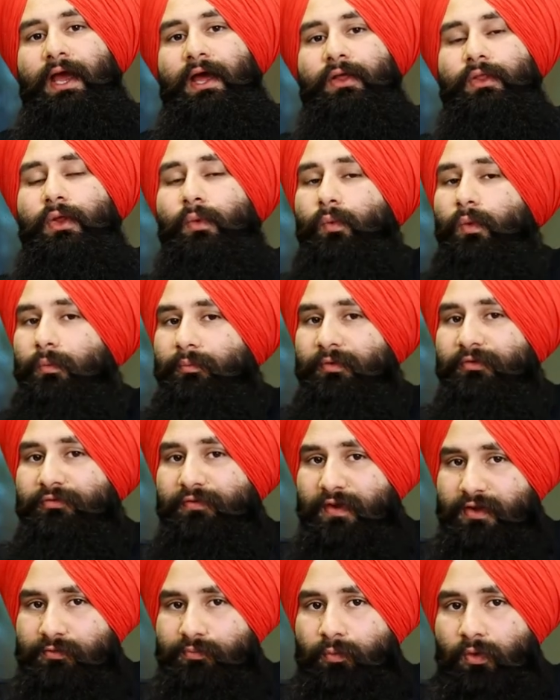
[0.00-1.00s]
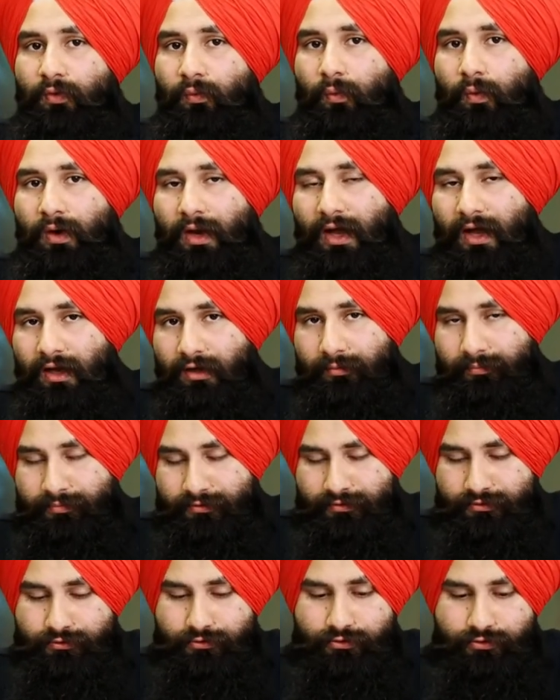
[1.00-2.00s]
and that will be Facebook will help
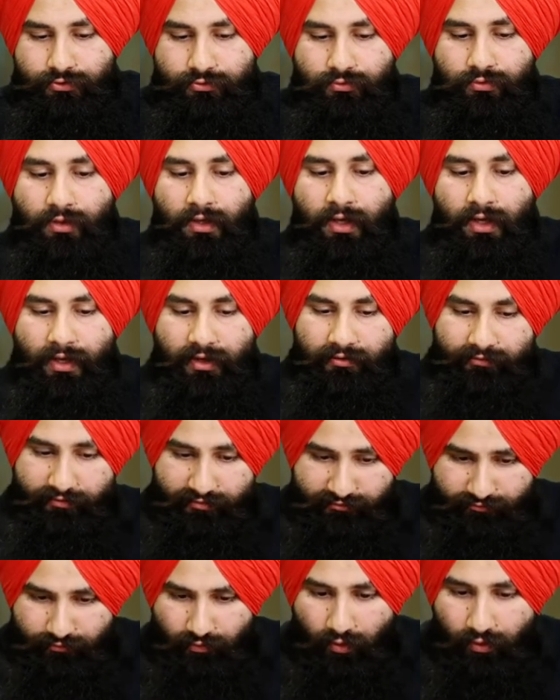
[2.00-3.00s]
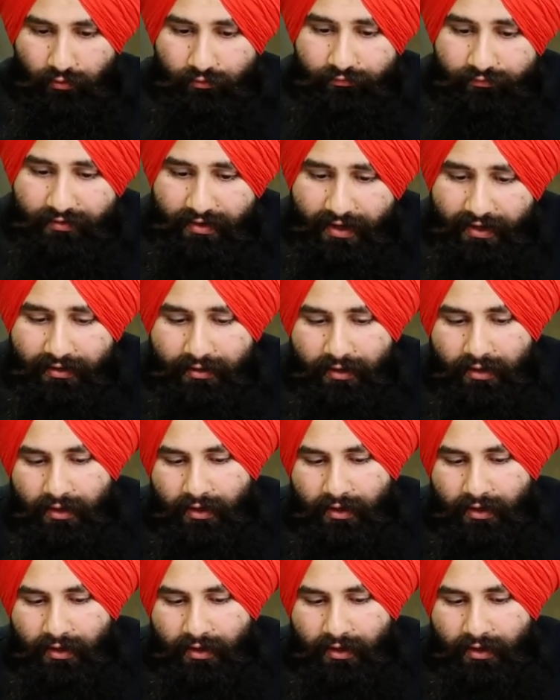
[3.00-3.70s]
you to resolve it.